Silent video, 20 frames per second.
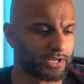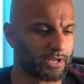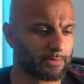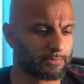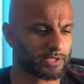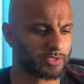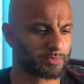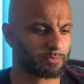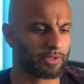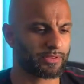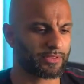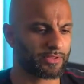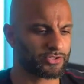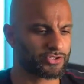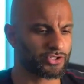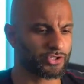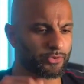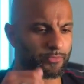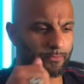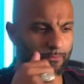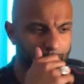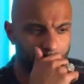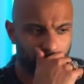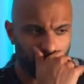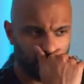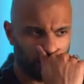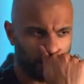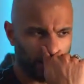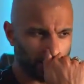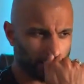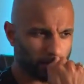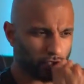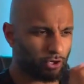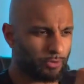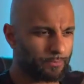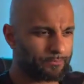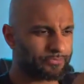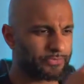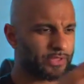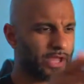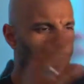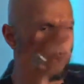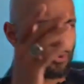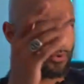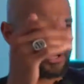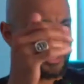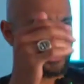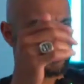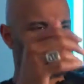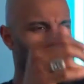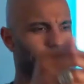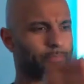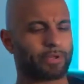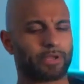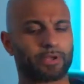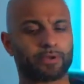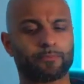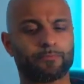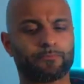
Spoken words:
Let me explain that to you. Okay, so now next topic.